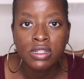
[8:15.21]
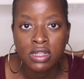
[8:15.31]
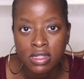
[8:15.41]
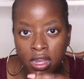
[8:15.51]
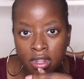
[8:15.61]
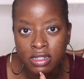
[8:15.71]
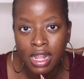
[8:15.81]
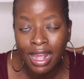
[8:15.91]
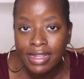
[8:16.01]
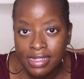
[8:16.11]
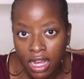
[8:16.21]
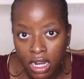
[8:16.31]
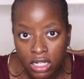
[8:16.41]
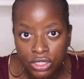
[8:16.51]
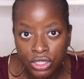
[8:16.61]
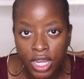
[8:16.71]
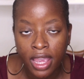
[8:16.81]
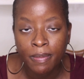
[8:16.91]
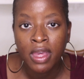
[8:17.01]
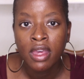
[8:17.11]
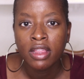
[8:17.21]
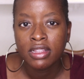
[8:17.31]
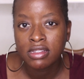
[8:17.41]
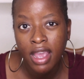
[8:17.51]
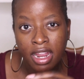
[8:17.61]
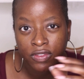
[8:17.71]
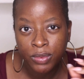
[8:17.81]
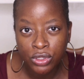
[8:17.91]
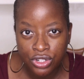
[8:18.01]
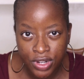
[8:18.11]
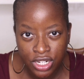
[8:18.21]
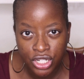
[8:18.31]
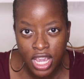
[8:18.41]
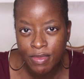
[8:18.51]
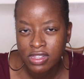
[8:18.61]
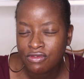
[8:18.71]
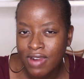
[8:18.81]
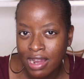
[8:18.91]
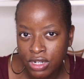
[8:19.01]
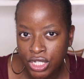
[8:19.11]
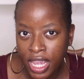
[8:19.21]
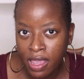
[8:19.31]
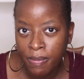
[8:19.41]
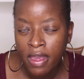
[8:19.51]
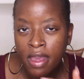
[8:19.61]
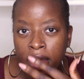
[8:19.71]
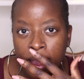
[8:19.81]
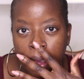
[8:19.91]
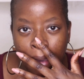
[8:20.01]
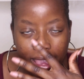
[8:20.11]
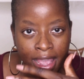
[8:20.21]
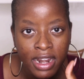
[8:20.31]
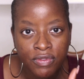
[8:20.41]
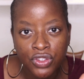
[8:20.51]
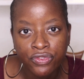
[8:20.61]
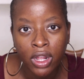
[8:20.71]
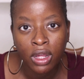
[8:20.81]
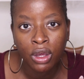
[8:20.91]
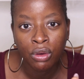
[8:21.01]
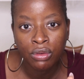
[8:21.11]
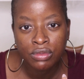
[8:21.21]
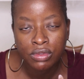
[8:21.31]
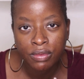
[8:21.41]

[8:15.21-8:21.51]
So there's the classic arched shape, there's a kind of more straighter shape, there's a rounder shape. I kind of just follow